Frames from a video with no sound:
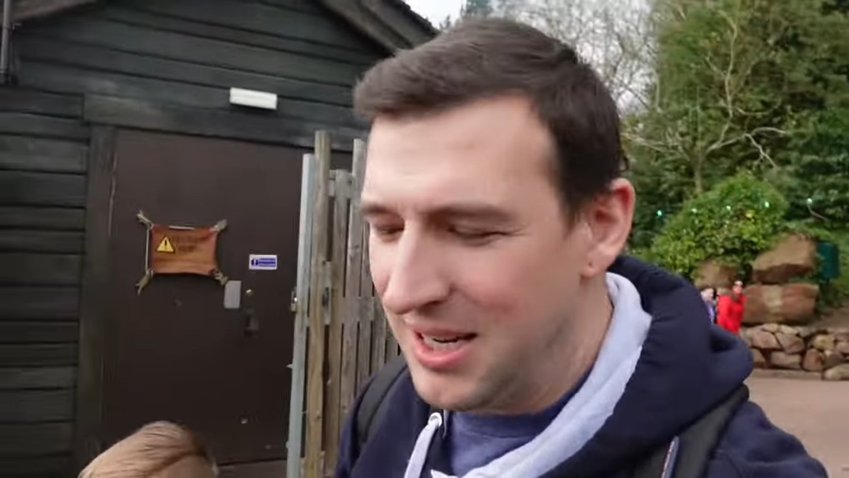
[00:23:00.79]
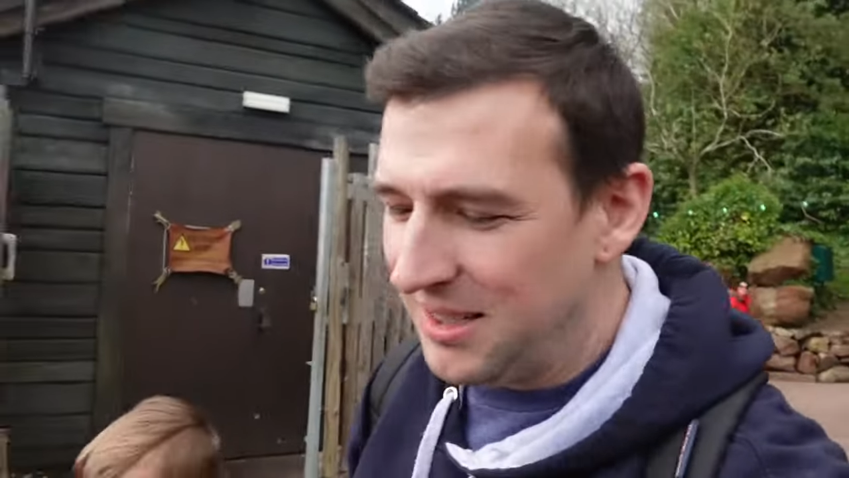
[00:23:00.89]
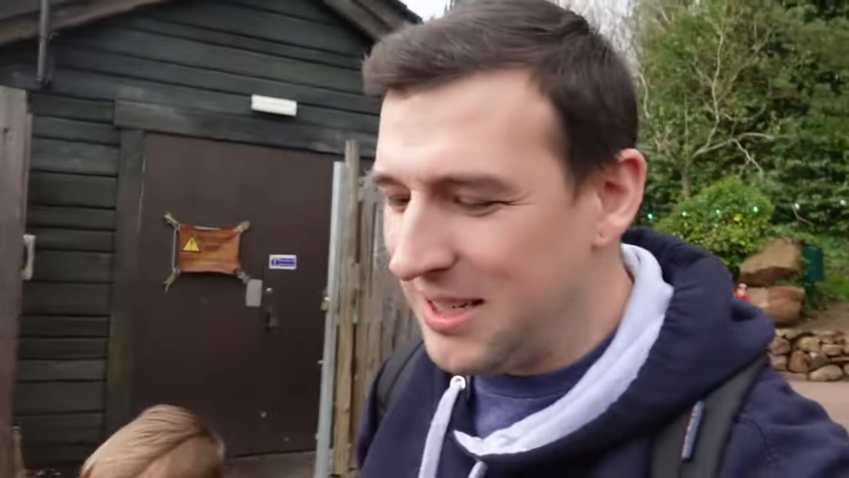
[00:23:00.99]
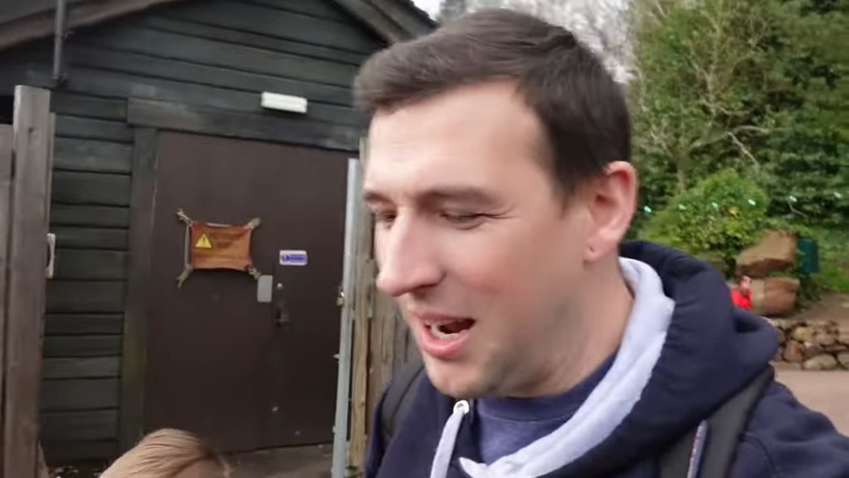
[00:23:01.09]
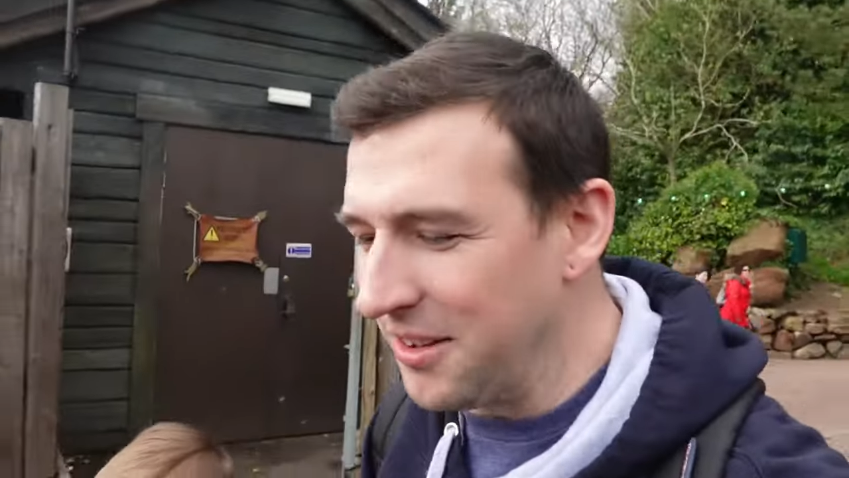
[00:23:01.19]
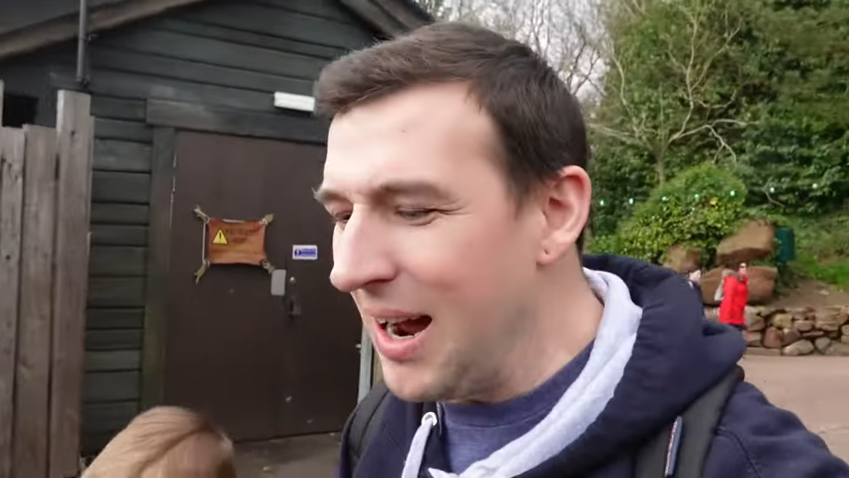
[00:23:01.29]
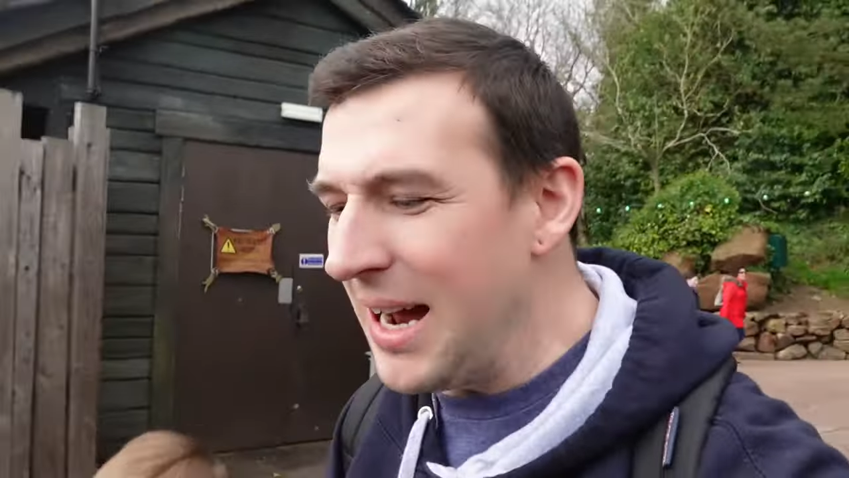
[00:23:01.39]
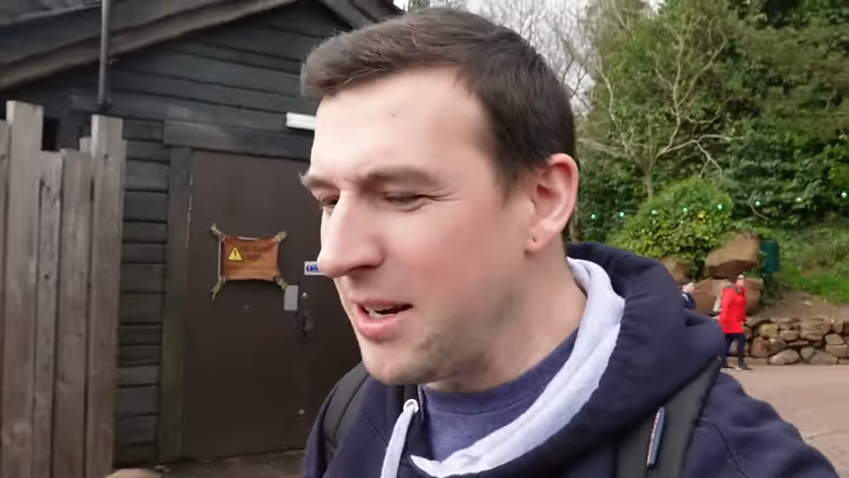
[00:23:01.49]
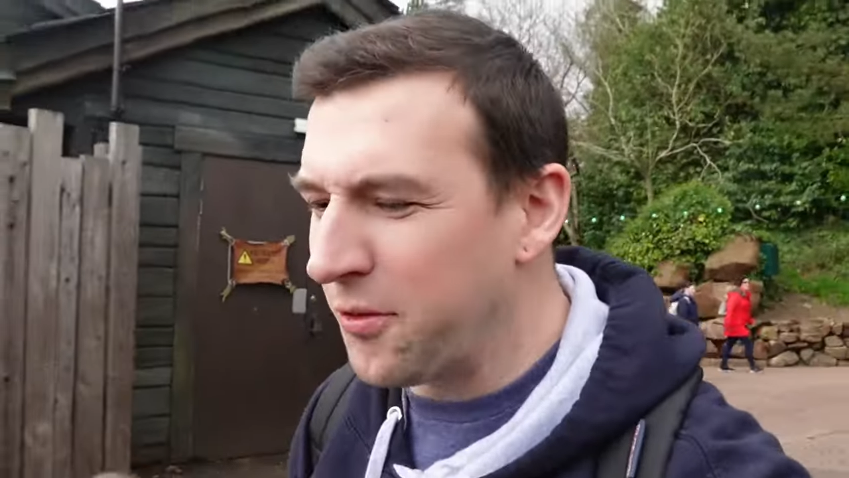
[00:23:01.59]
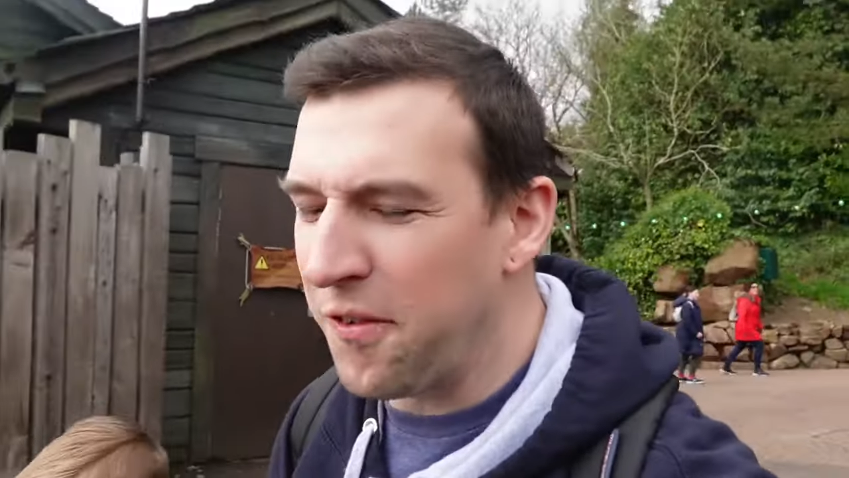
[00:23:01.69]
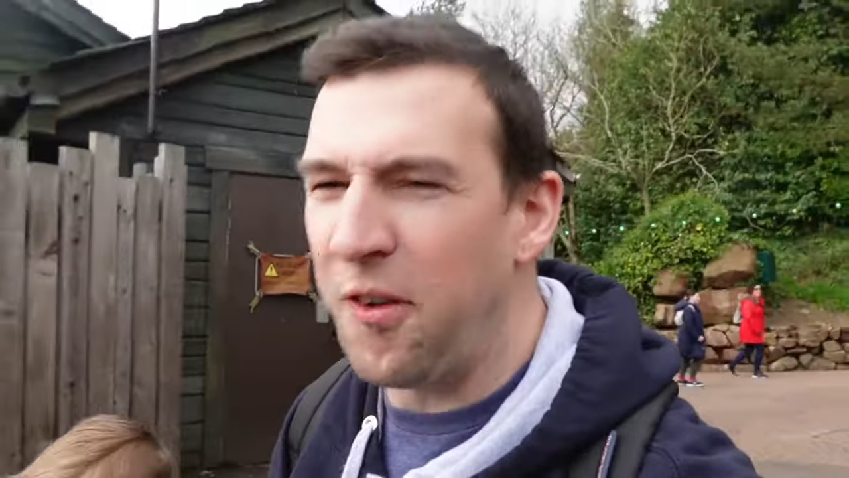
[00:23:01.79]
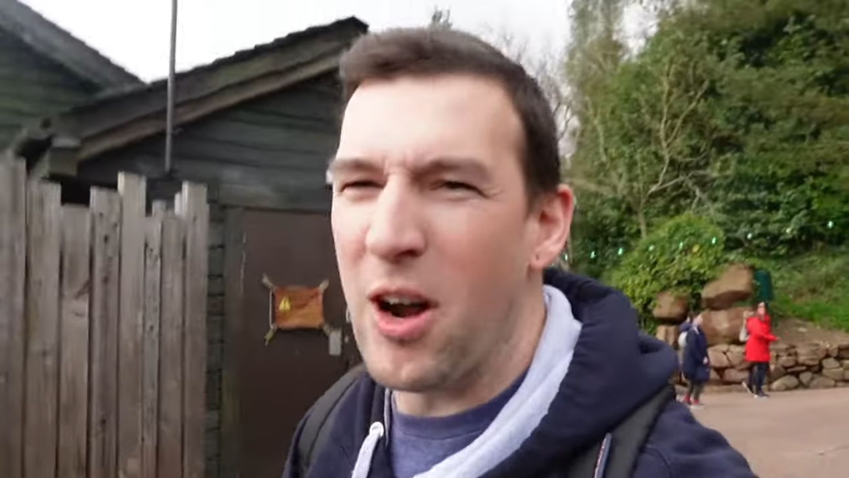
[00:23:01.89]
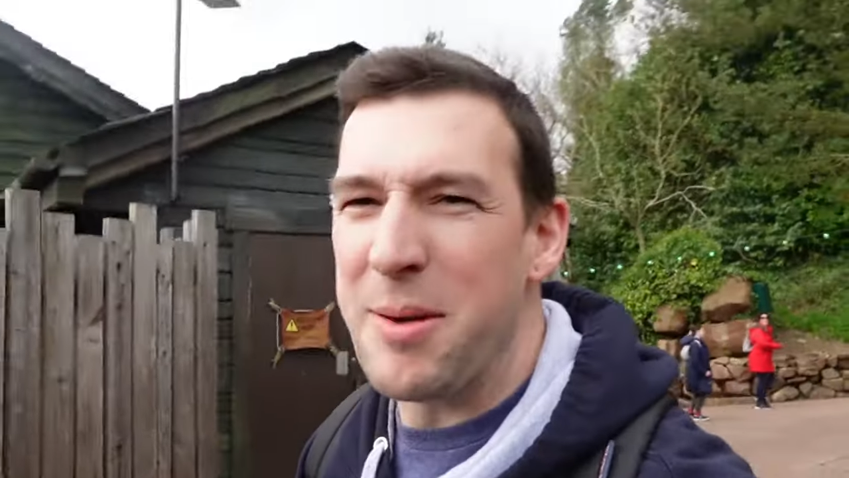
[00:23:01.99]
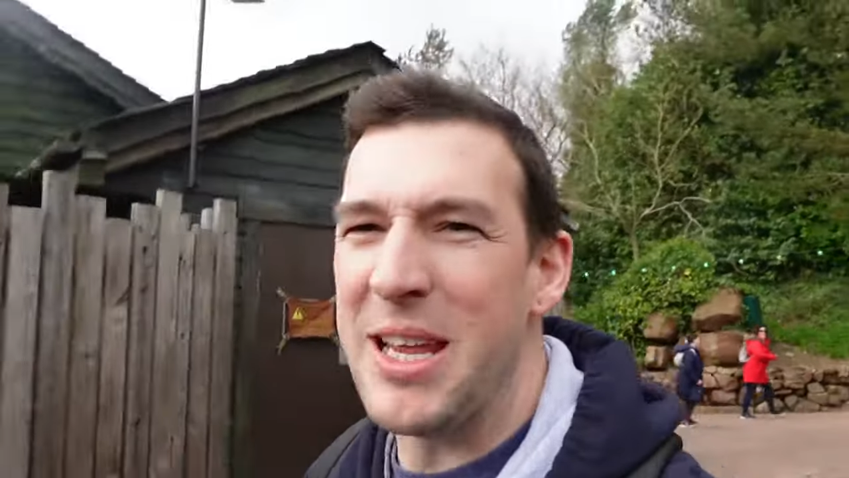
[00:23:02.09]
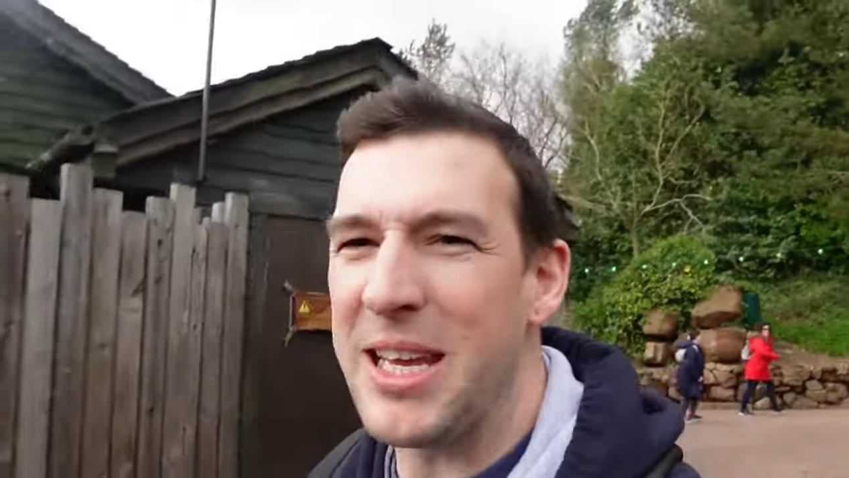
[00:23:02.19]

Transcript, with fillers: to get on the ride after a 40-minute